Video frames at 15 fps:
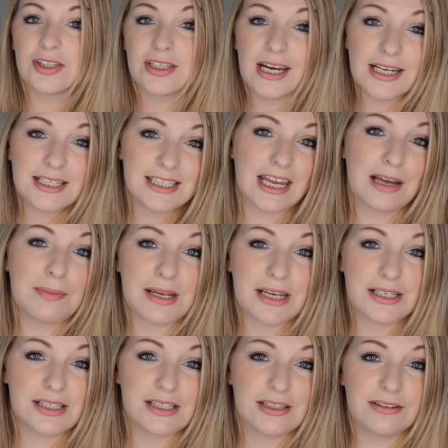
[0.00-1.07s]
So the next step
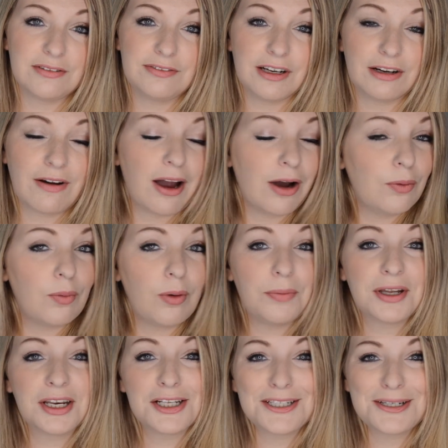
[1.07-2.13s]
is to figure out what we're
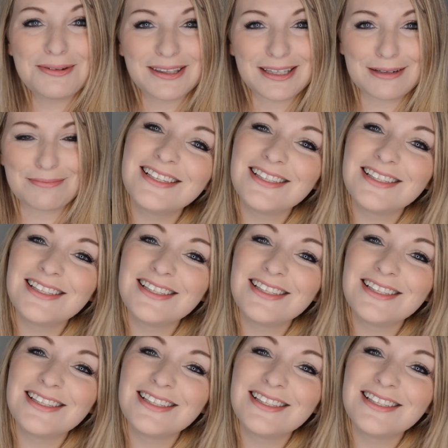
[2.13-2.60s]
going to do with them.